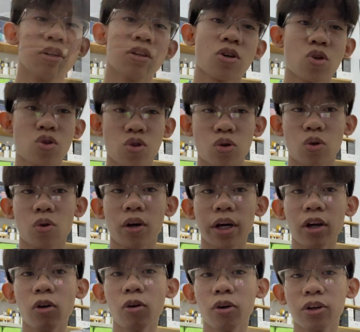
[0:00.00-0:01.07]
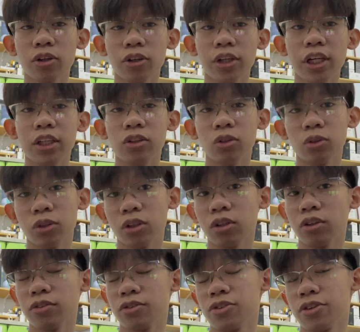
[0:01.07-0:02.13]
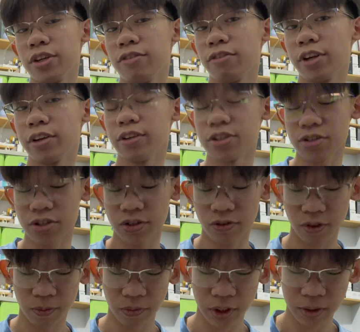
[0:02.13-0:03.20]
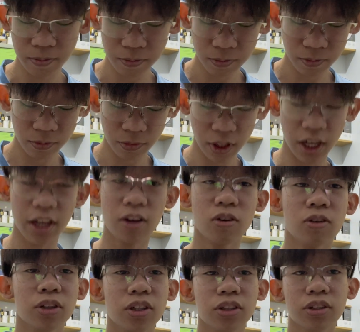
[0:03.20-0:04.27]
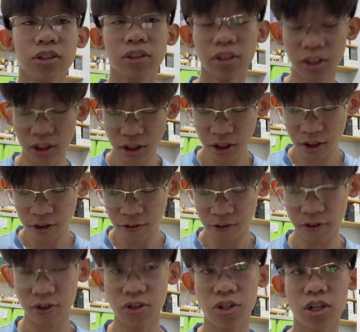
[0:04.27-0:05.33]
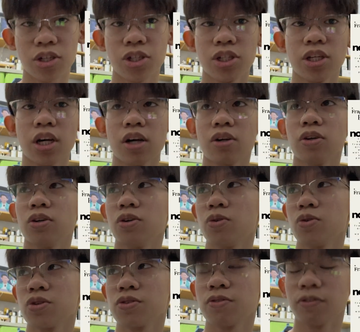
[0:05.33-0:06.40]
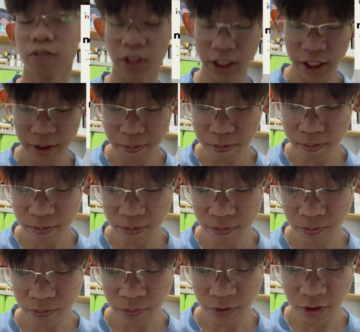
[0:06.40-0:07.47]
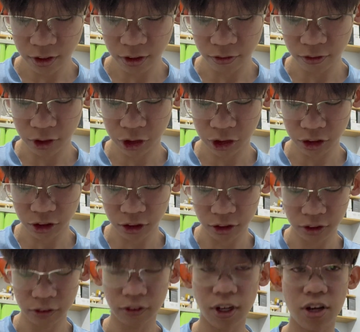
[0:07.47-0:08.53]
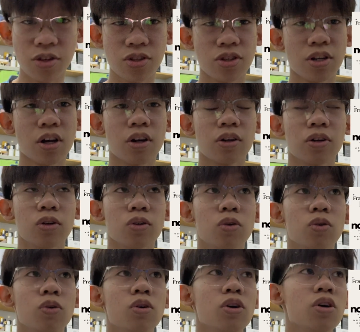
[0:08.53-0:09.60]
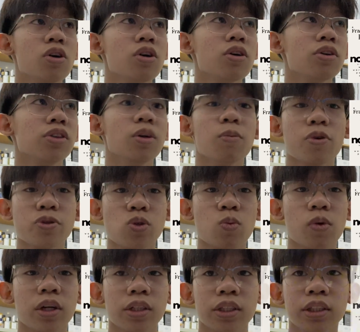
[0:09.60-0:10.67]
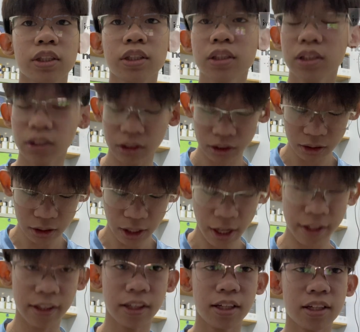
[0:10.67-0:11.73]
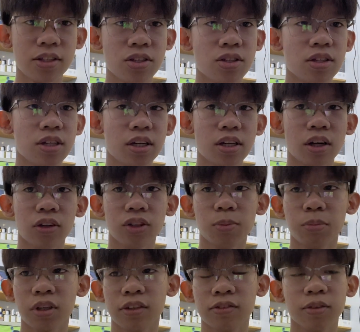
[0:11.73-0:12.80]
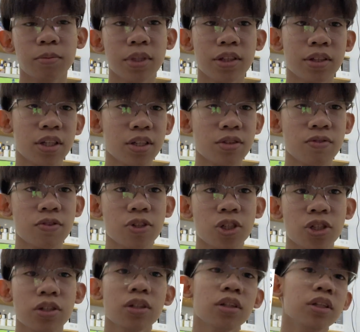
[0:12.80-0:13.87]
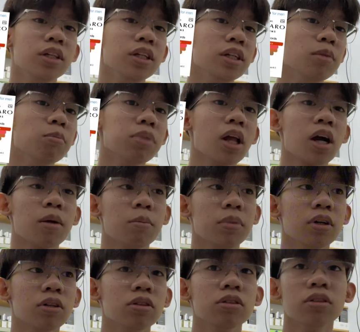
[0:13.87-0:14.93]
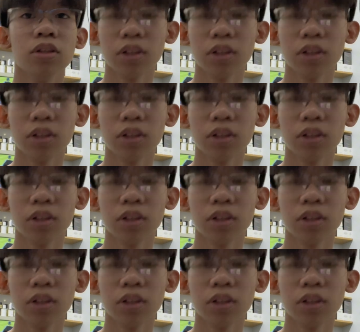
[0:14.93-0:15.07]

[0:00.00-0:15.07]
So I ordered a total of 3 fragrances from them. I ordered Versace Eros Flame, their version of Azzaro The Most Wanted. I think it's the Eau de Parfum Intense version, the black bottle,